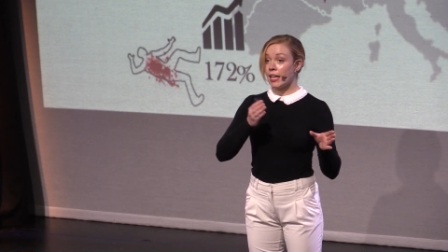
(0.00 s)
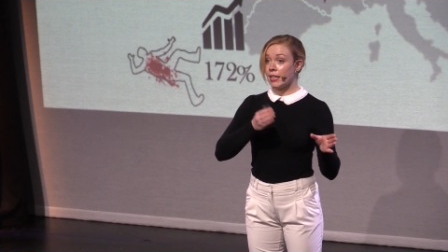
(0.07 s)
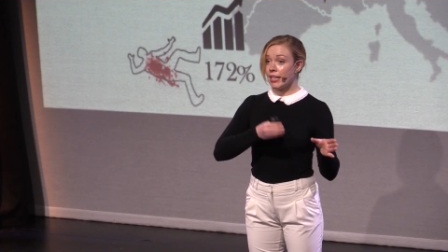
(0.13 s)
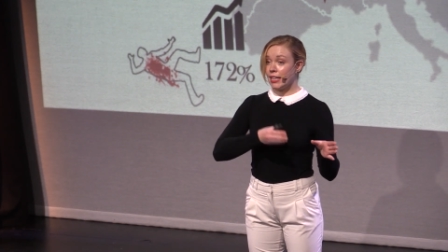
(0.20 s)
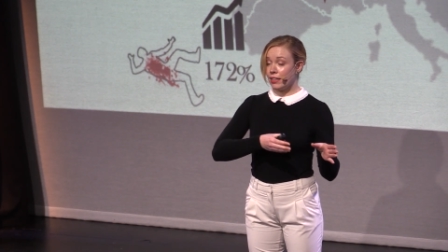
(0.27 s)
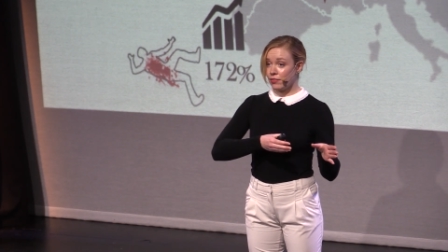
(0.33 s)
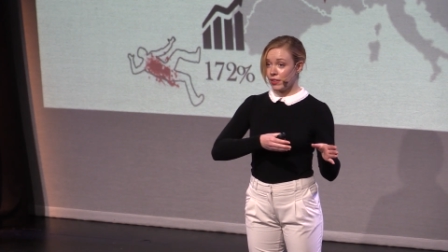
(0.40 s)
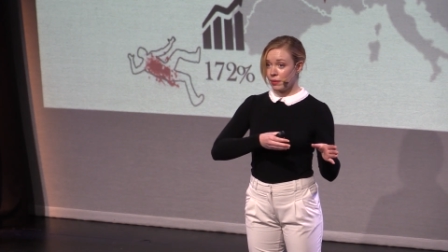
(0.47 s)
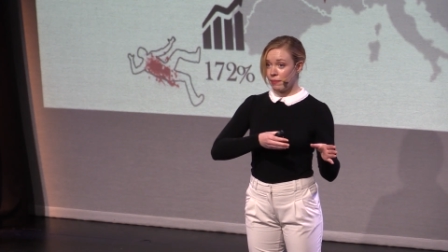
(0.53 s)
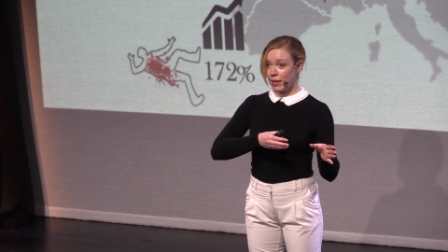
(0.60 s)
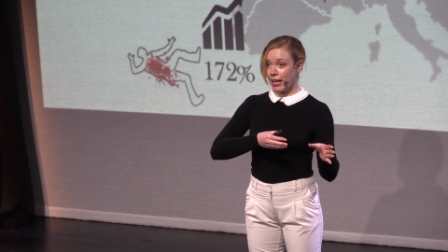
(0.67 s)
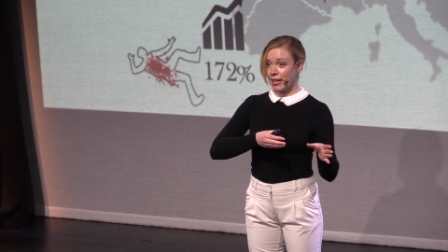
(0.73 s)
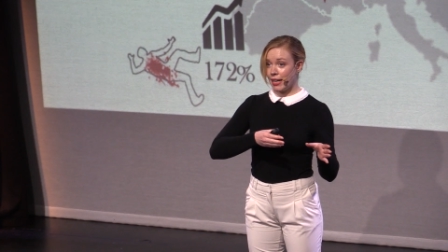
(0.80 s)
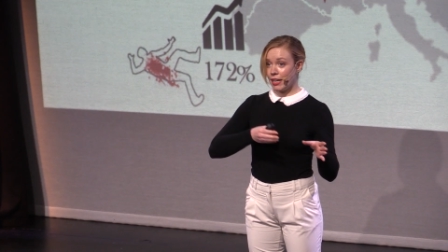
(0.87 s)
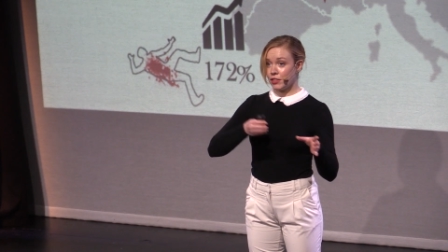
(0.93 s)
leaving
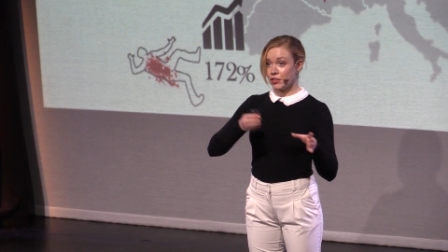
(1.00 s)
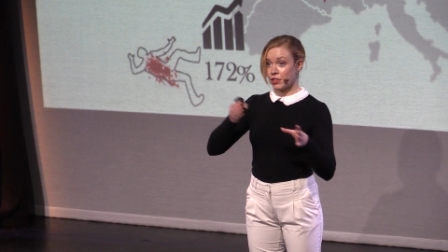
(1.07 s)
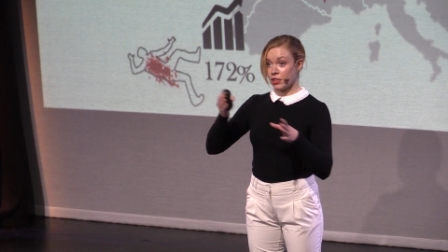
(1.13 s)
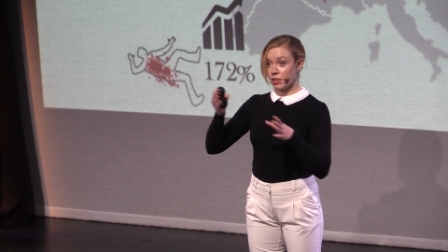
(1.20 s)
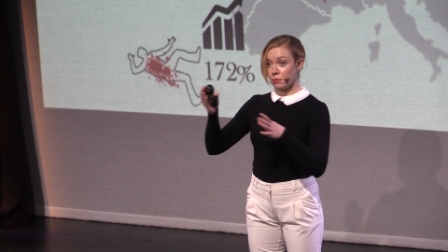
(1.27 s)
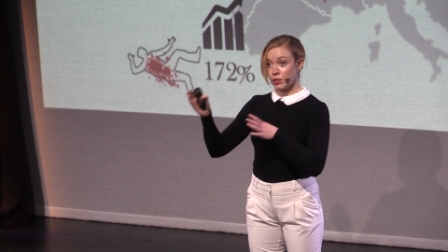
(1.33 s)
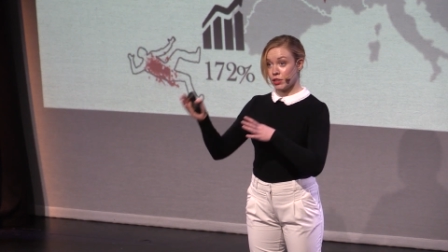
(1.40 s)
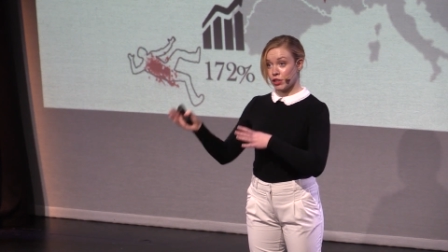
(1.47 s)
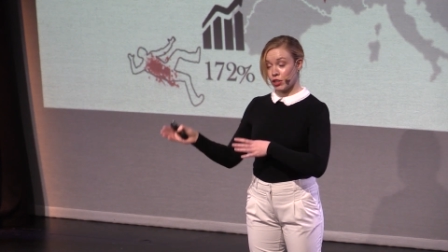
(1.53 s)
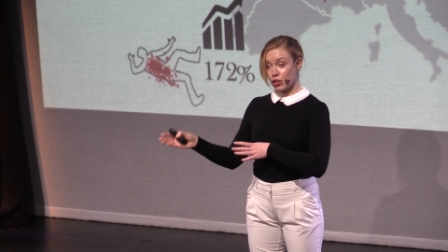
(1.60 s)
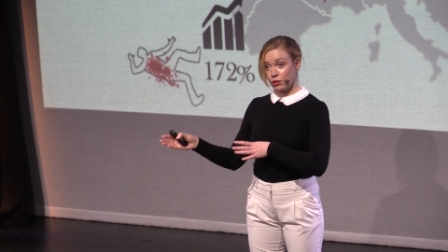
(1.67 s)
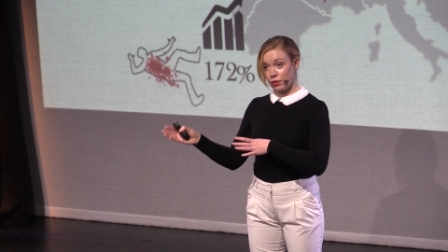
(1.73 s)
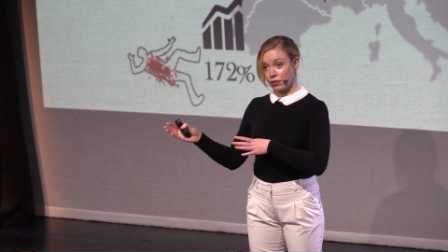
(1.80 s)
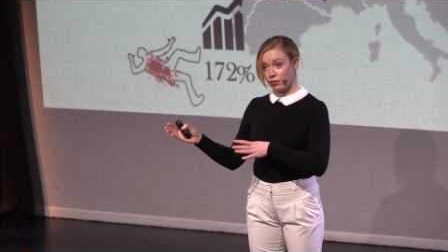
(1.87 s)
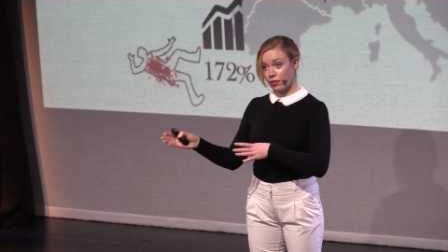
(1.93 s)
mainland Europe to
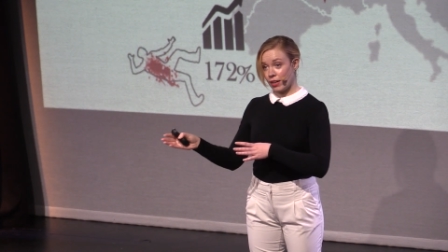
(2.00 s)
go and